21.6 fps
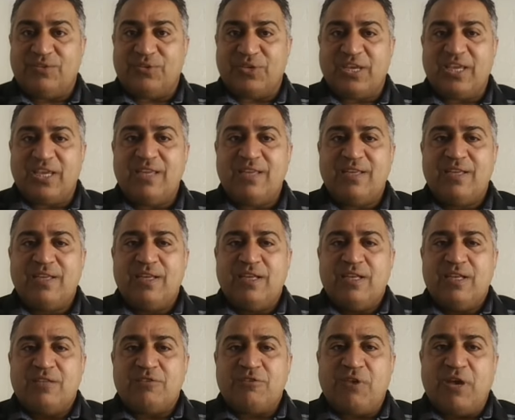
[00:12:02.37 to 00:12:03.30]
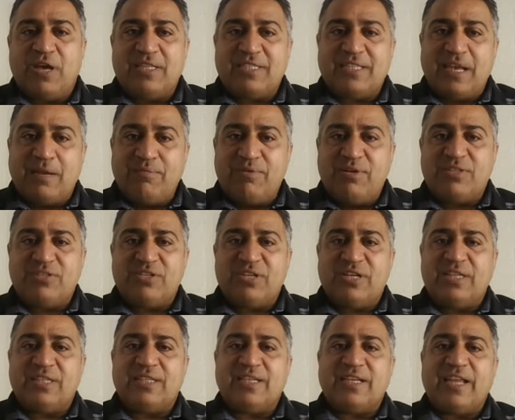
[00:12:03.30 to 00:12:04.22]
Okay, so a cyber
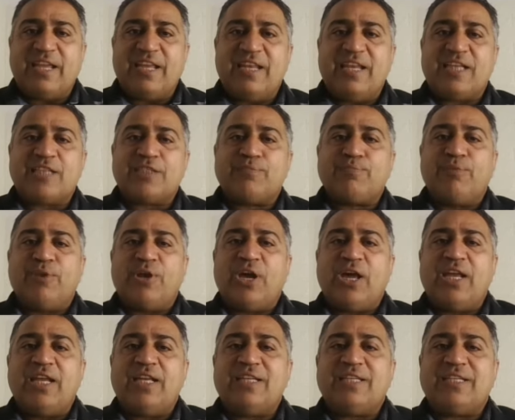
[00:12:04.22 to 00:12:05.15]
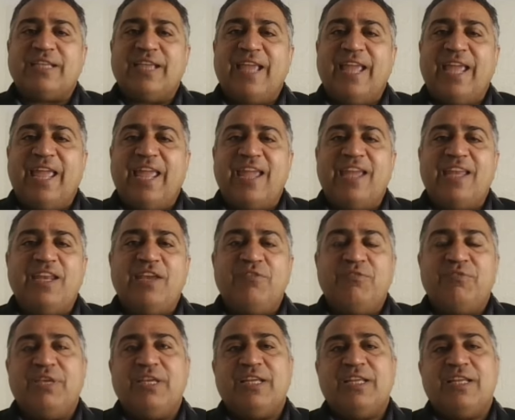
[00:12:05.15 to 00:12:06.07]
threat can exploit
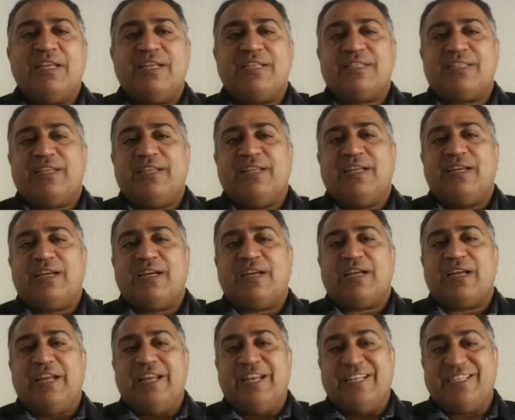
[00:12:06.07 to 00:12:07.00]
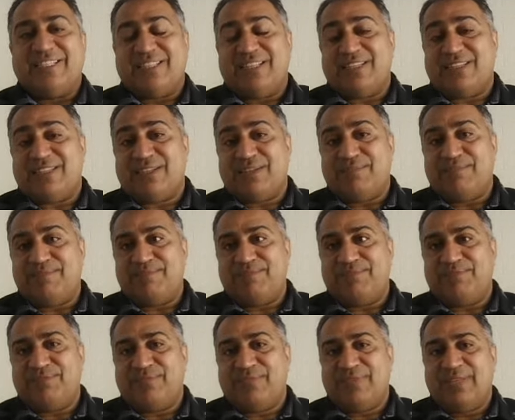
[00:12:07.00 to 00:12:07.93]
any weakness in a system,
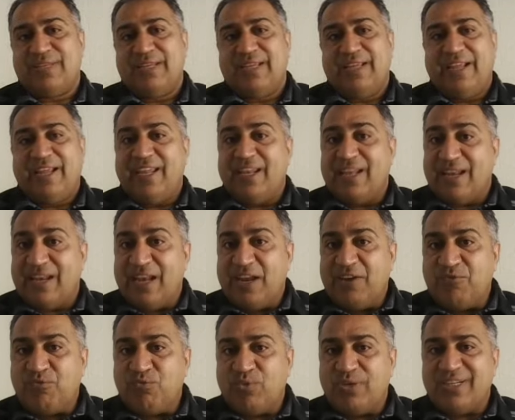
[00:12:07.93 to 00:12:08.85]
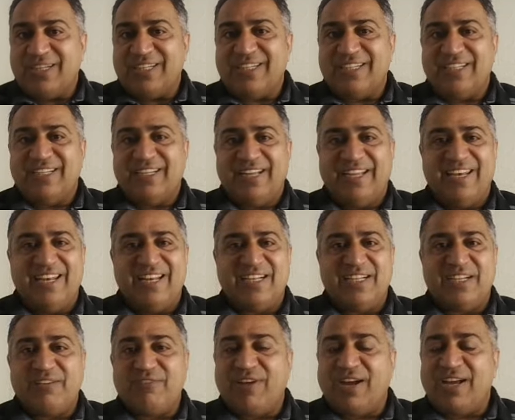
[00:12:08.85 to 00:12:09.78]
in a network, in
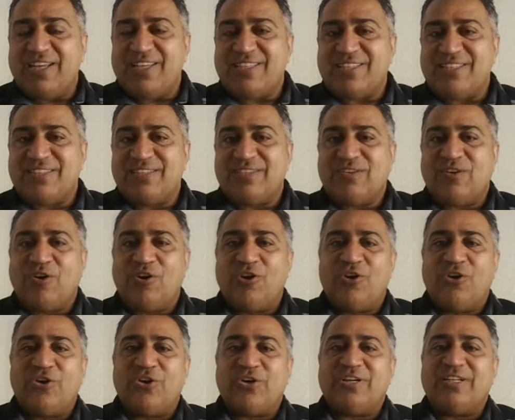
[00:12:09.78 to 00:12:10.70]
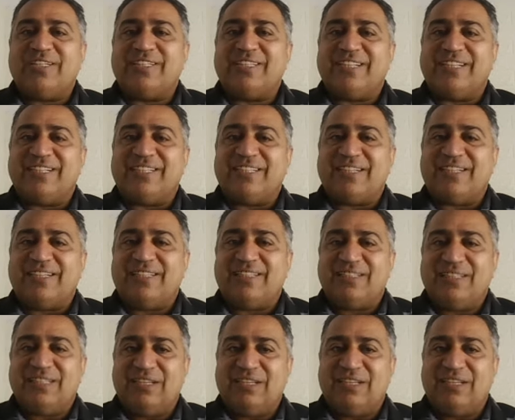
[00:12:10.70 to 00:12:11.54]
a device, or data.